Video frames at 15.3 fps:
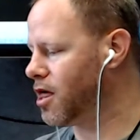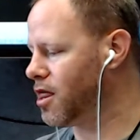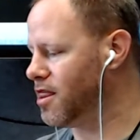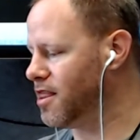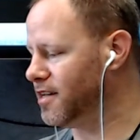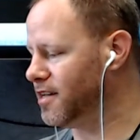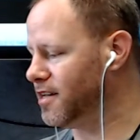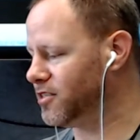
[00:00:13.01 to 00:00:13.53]

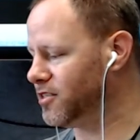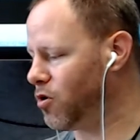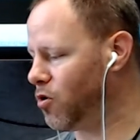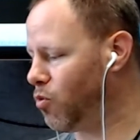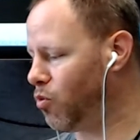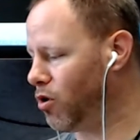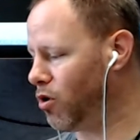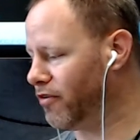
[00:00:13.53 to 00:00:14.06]
this
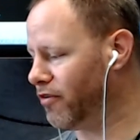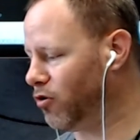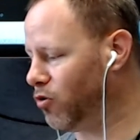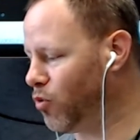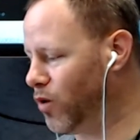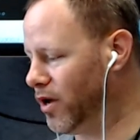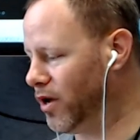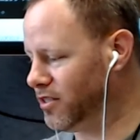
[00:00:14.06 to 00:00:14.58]
wonderful
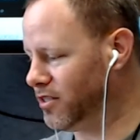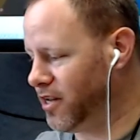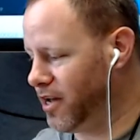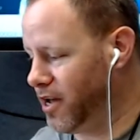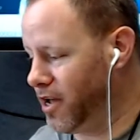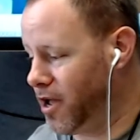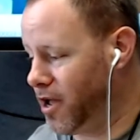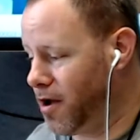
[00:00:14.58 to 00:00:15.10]

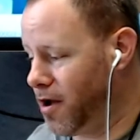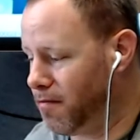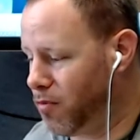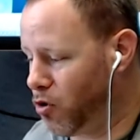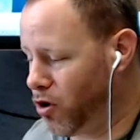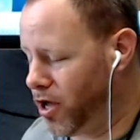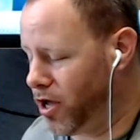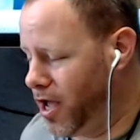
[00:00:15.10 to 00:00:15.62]
Wednesday
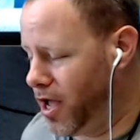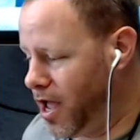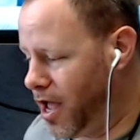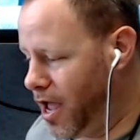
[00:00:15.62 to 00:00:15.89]
morning